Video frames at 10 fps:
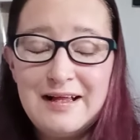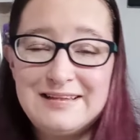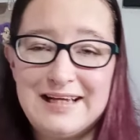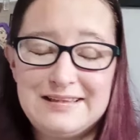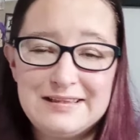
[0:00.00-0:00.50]

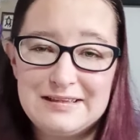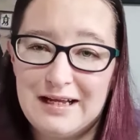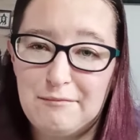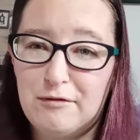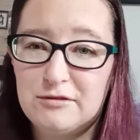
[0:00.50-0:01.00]
Technically,
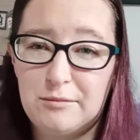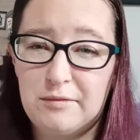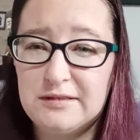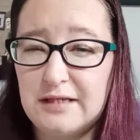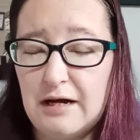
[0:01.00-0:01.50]
I'm almost
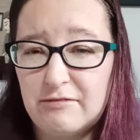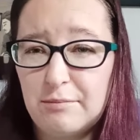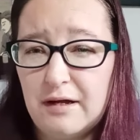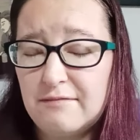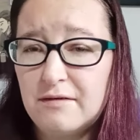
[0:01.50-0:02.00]
always a
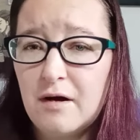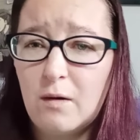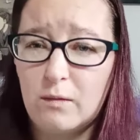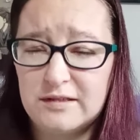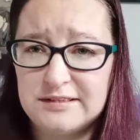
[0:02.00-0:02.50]
Hufflepuff
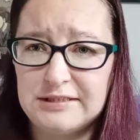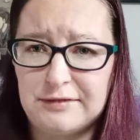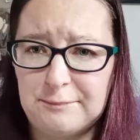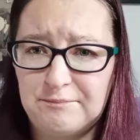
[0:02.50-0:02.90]
or a Slytherin.